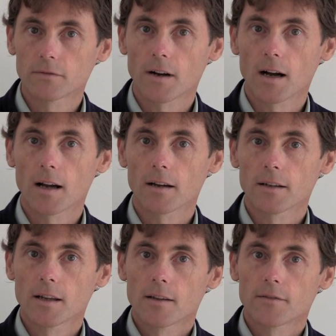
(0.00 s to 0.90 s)
fire,
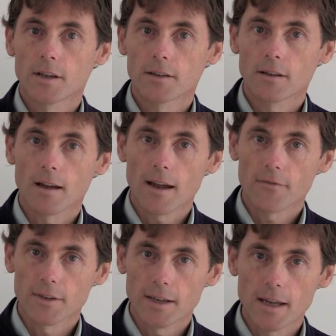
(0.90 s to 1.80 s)
then
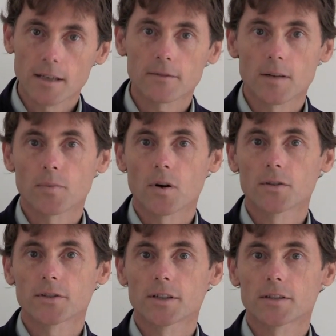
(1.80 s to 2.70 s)
at the end of that
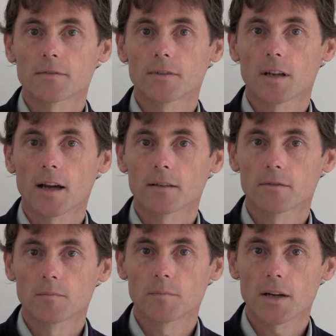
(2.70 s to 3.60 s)
process, if you like,
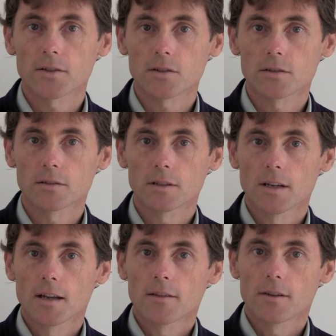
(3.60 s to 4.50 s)
of combustion,
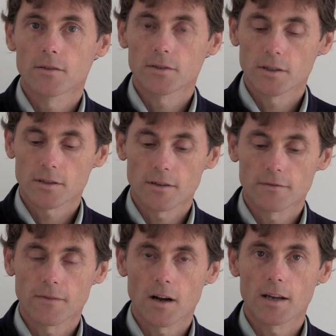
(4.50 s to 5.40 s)
there is just a
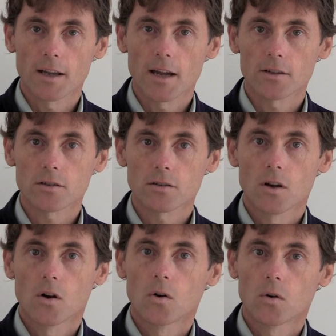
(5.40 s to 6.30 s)
fine ash
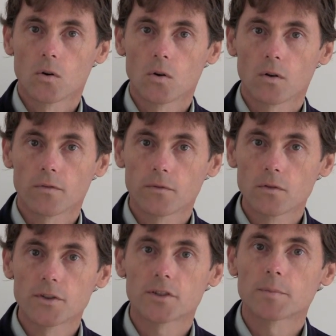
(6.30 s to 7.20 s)
or
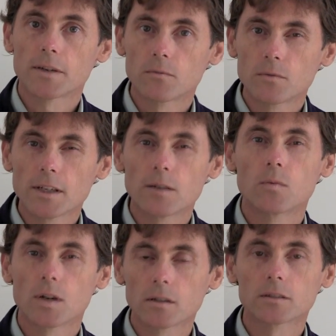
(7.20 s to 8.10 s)
food that's been really
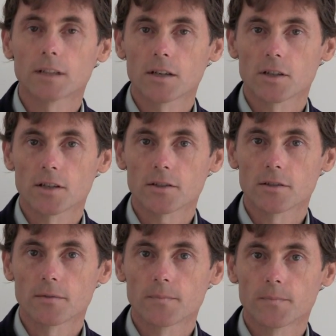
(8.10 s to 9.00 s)
well
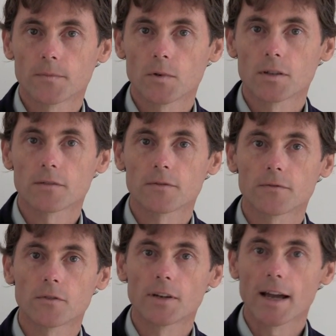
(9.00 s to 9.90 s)
digested. Whereas if the
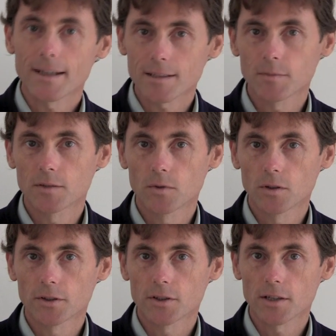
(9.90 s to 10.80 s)
food hasn't been
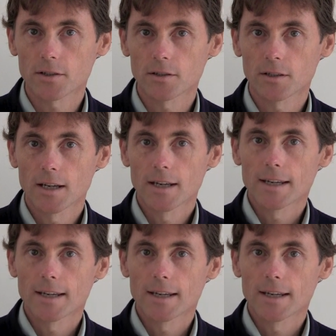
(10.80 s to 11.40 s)
well digested,